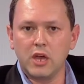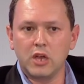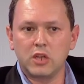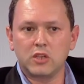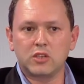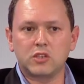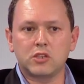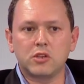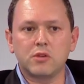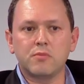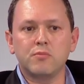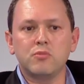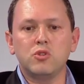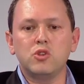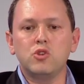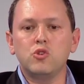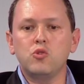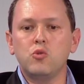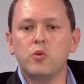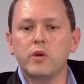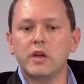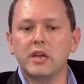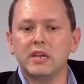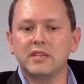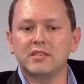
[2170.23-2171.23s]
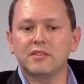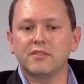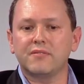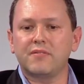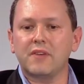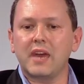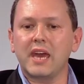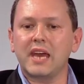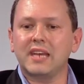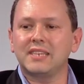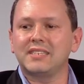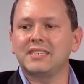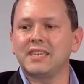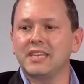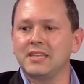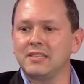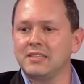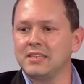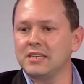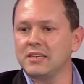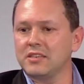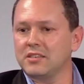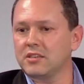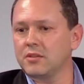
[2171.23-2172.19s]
some new ways of extending